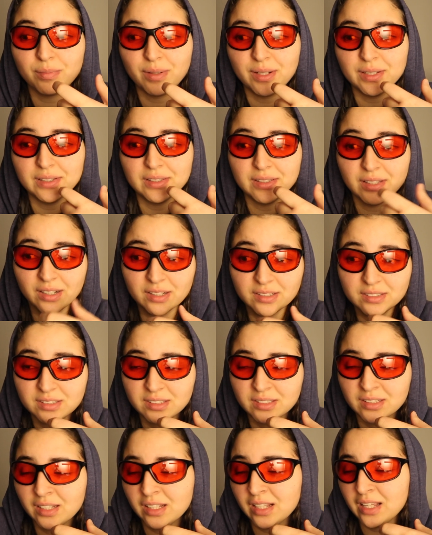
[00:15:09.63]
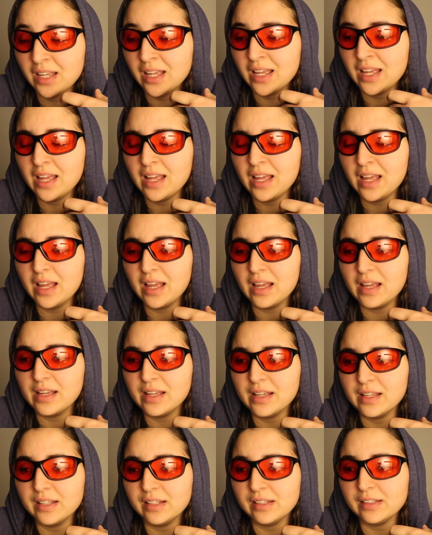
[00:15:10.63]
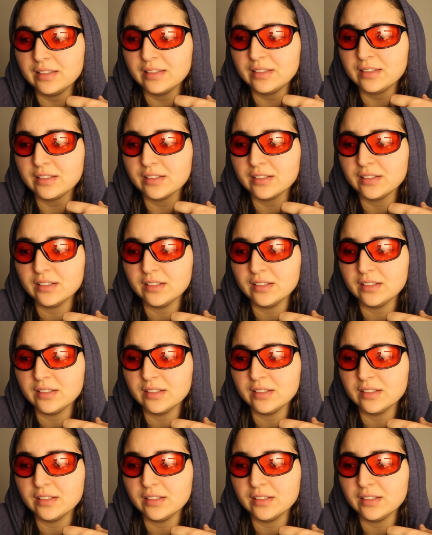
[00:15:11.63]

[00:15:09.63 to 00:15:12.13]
mind does. And